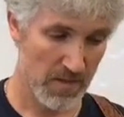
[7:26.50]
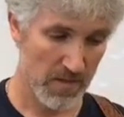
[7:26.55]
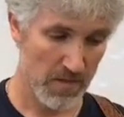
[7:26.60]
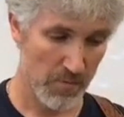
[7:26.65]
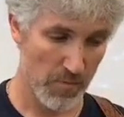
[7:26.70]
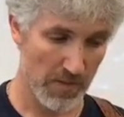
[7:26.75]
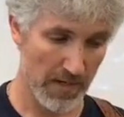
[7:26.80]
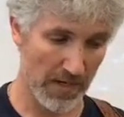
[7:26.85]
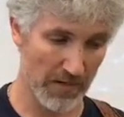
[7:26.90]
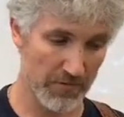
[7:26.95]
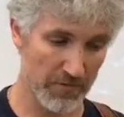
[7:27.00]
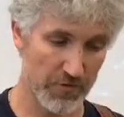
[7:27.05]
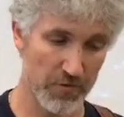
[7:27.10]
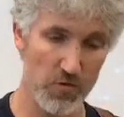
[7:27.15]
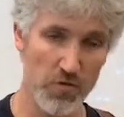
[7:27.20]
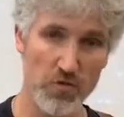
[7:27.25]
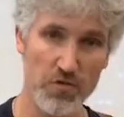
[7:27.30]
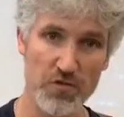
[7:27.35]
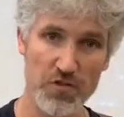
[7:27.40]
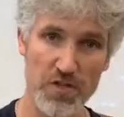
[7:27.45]
We got
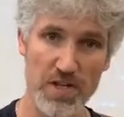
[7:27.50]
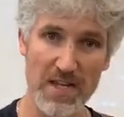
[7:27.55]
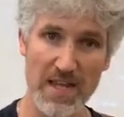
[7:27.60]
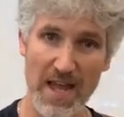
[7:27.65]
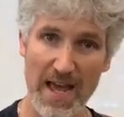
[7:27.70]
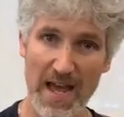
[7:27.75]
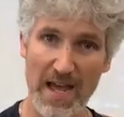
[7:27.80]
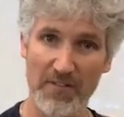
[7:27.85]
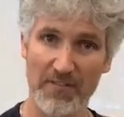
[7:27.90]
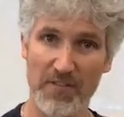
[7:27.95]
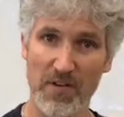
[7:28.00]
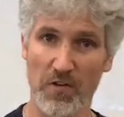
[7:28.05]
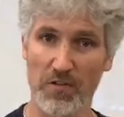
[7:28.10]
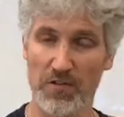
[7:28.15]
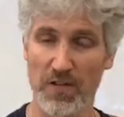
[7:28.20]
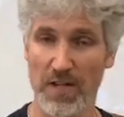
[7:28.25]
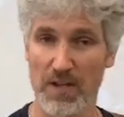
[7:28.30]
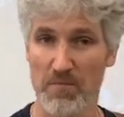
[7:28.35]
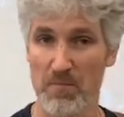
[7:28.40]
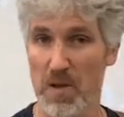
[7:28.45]
two G half notes.
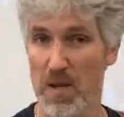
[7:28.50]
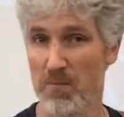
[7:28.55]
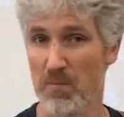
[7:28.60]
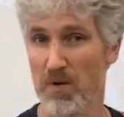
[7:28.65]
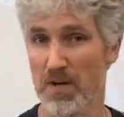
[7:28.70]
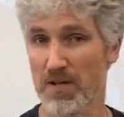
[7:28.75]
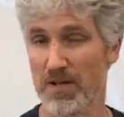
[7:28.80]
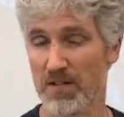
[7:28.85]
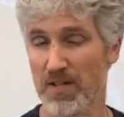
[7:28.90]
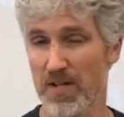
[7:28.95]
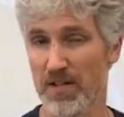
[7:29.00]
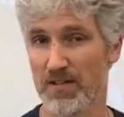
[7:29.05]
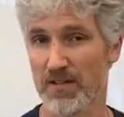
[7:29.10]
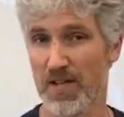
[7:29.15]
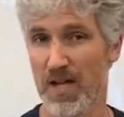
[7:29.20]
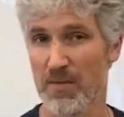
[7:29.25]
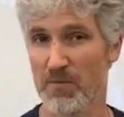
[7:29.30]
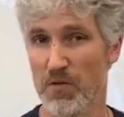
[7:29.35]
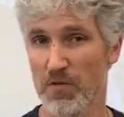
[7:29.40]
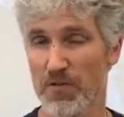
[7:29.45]
And remember in cut
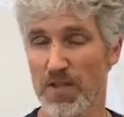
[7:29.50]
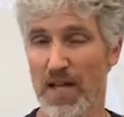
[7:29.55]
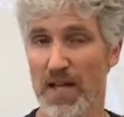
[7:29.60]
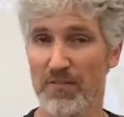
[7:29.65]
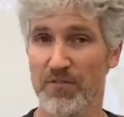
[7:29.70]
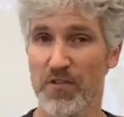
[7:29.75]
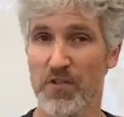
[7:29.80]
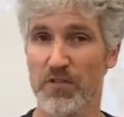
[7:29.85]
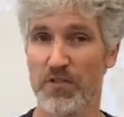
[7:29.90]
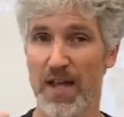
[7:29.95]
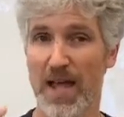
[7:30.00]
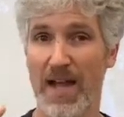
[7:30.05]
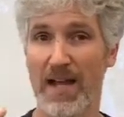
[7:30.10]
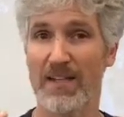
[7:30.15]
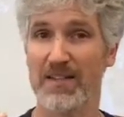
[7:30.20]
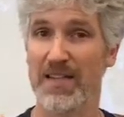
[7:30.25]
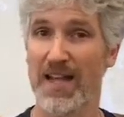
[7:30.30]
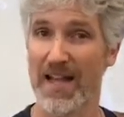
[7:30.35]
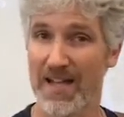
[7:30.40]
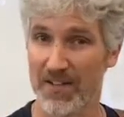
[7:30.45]
time, those half notes
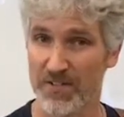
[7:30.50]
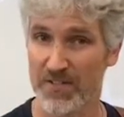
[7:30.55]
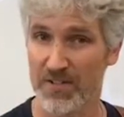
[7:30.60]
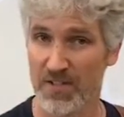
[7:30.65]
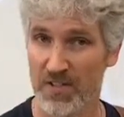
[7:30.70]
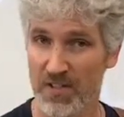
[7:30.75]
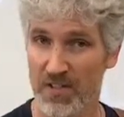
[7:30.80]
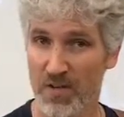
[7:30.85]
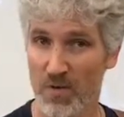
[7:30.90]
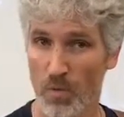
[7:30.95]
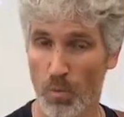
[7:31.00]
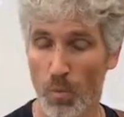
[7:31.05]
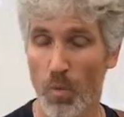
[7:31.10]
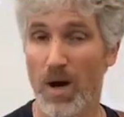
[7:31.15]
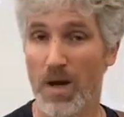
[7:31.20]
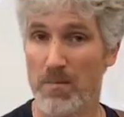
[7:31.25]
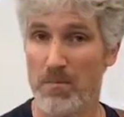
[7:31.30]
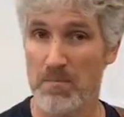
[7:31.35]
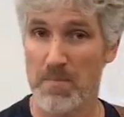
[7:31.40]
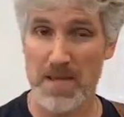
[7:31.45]
act as
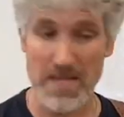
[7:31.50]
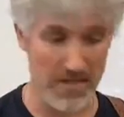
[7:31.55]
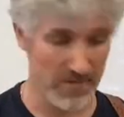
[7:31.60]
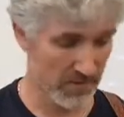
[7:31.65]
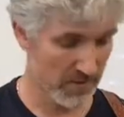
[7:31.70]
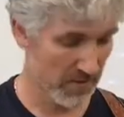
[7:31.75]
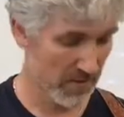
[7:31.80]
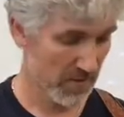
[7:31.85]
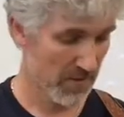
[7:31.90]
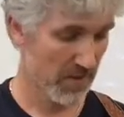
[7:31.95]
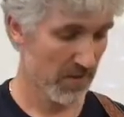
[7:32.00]
one beat.